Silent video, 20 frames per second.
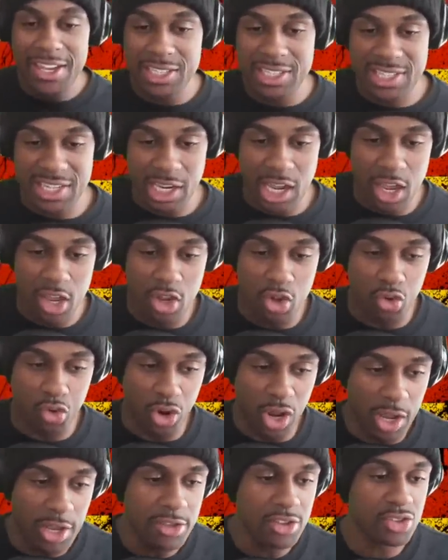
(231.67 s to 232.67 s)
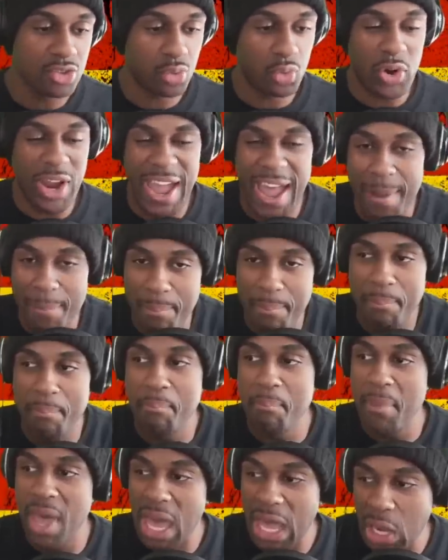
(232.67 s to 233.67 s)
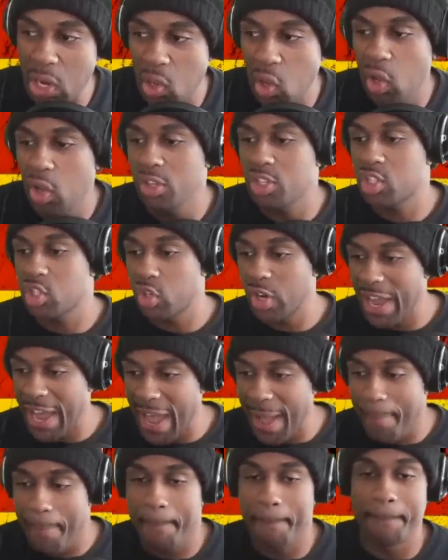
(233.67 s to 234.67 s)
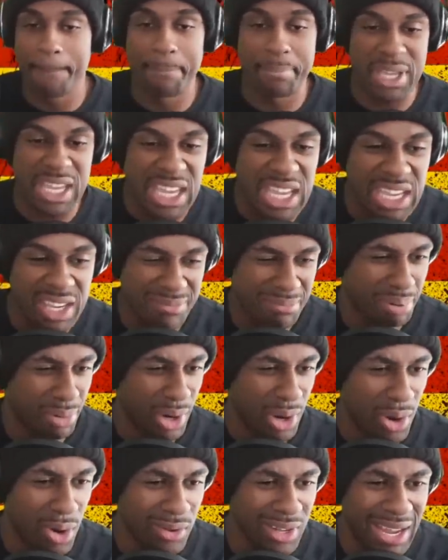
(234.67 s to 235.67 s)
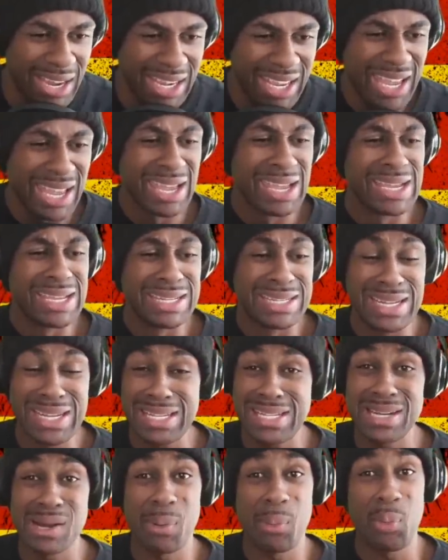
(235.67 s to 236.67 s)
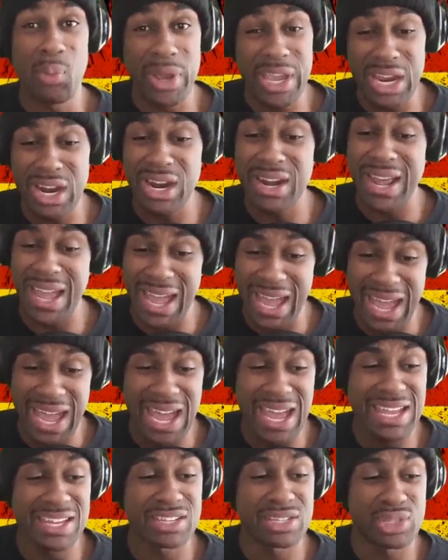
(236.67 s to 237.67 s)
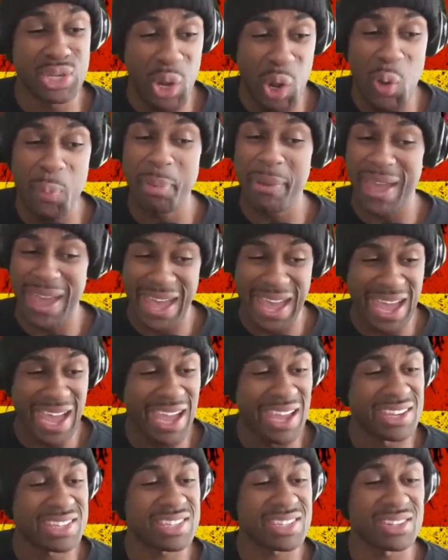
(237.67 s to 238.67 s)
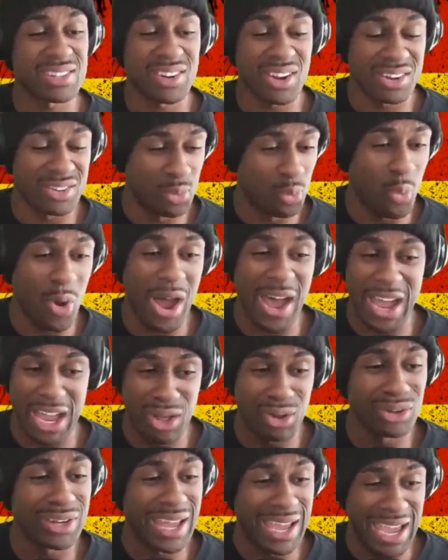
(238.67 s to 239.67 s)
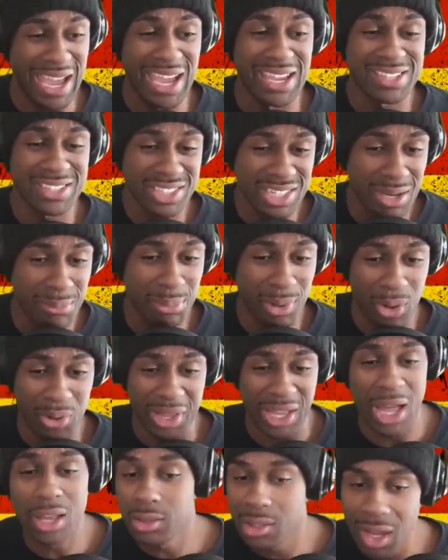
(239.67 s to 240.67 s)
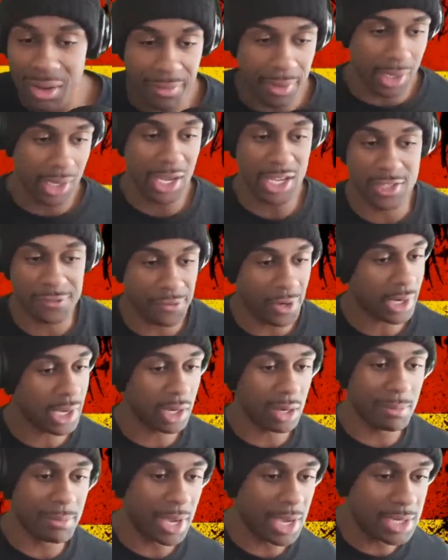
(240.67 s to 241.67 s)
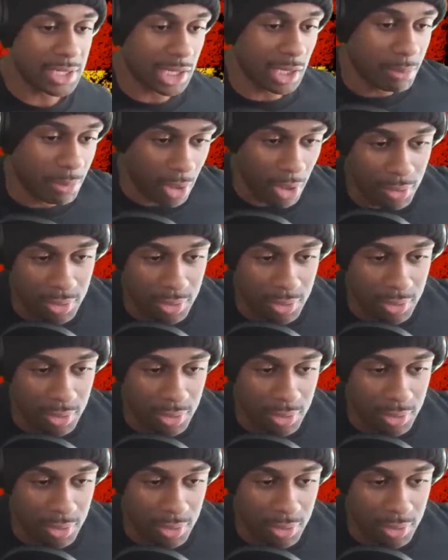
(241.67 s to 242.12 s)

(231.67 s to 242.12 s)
like a grunge rap metal trap beat, bro. Like, this some weird ass, dope ass, wild ass shit, bro. Like, I love it. It's fucking amazing, bro.